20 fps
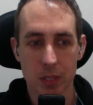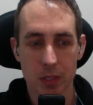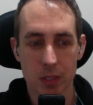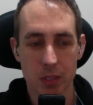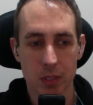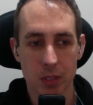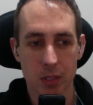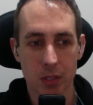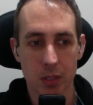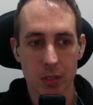
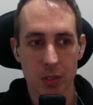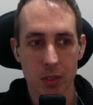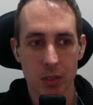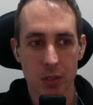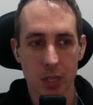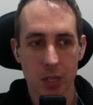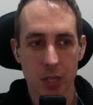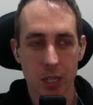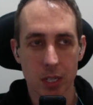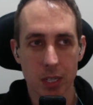
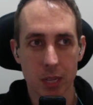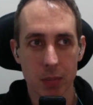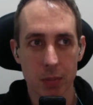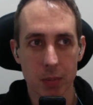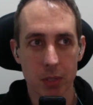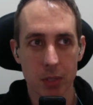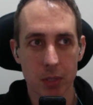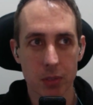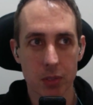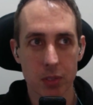So I came
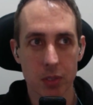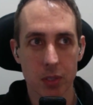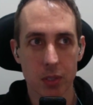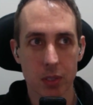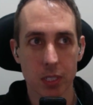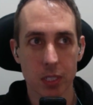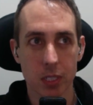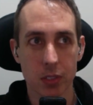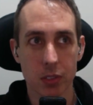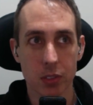to
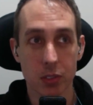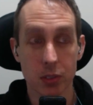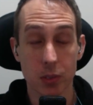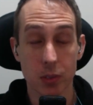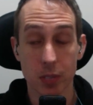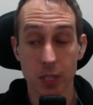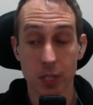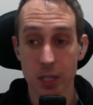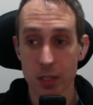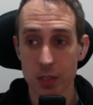Hillsong in
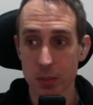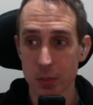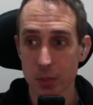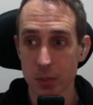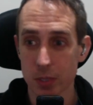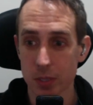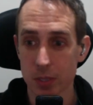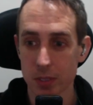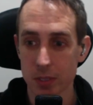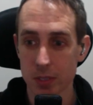2000,
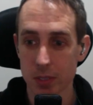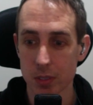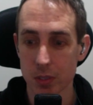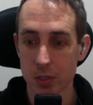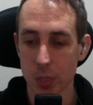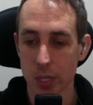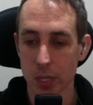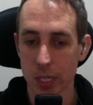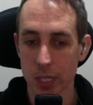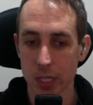which is
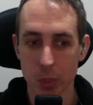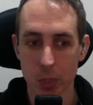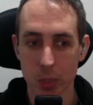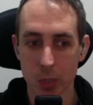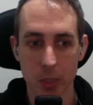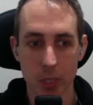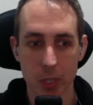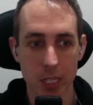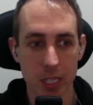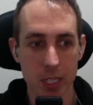
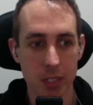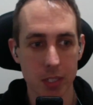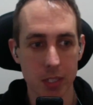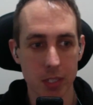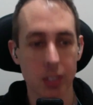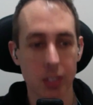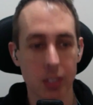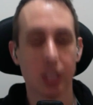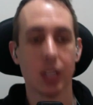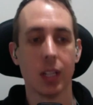21 years
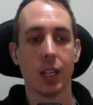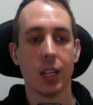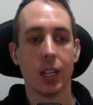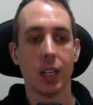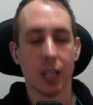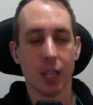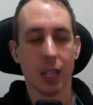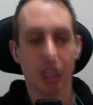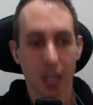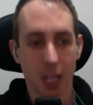ago.
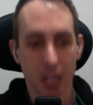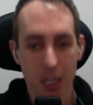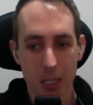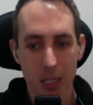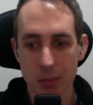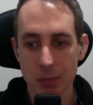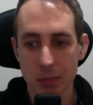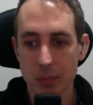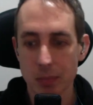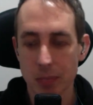
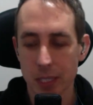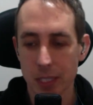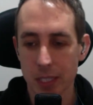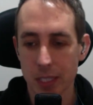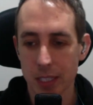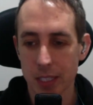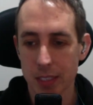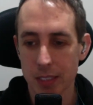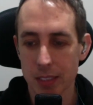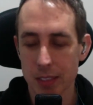And
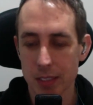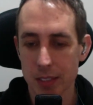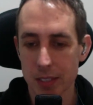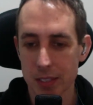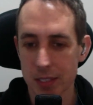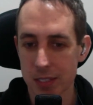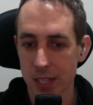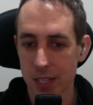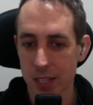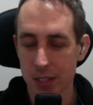then
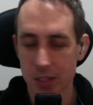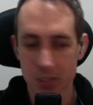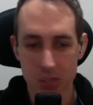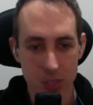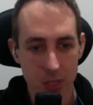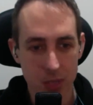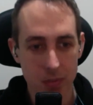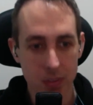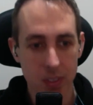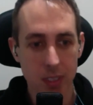just started
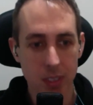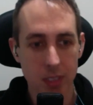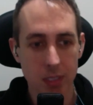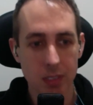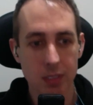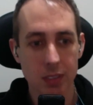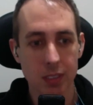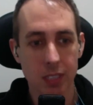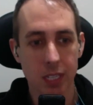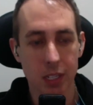
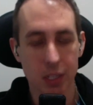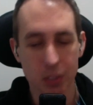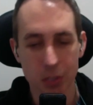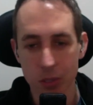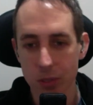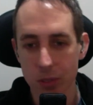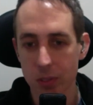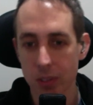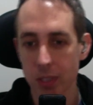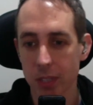serving at
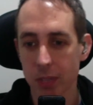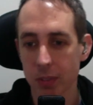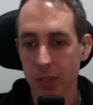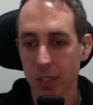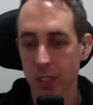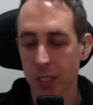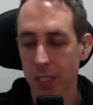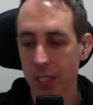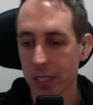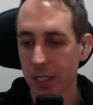youth and
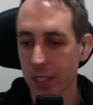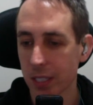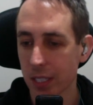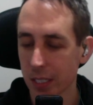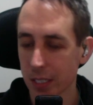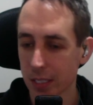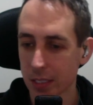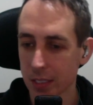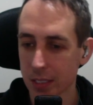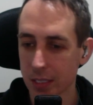everything, and
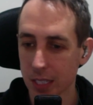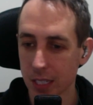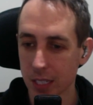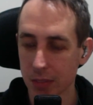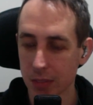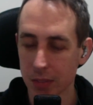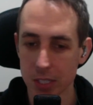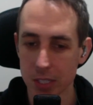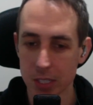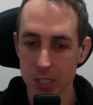then
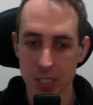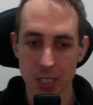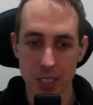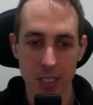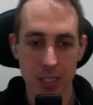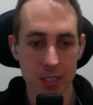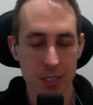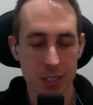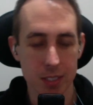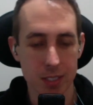
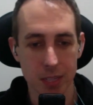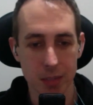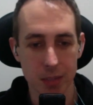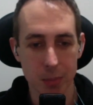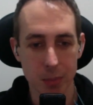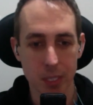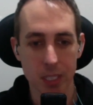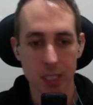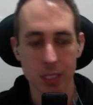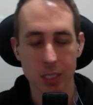eventually just
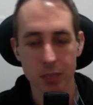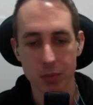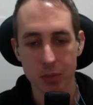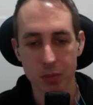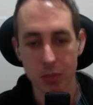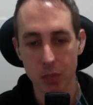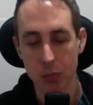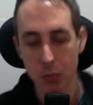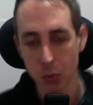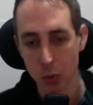started being
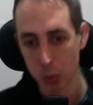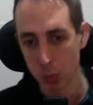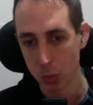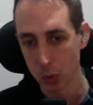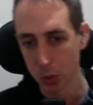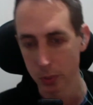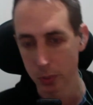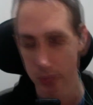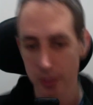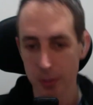involved more and
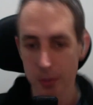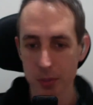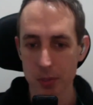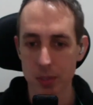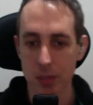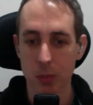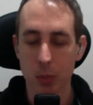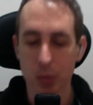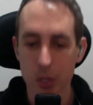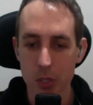more with
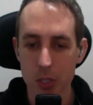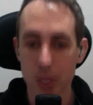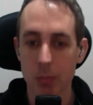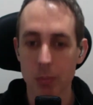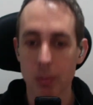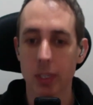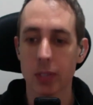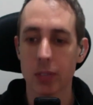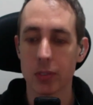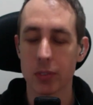Hillsong
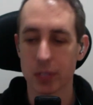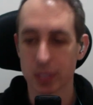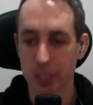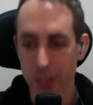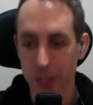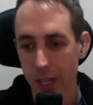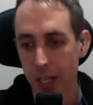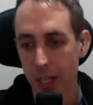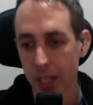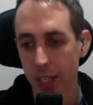Worship and Hillsong
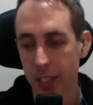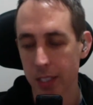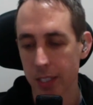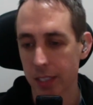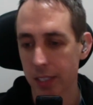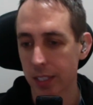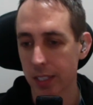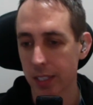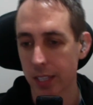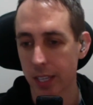United,
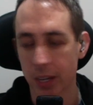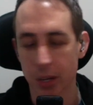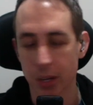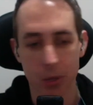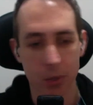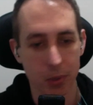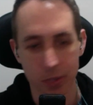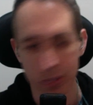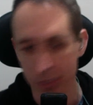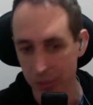and that
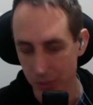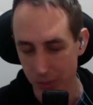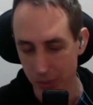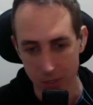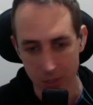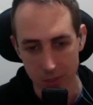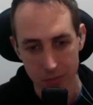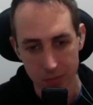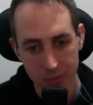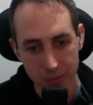whole thing took
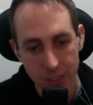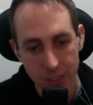off.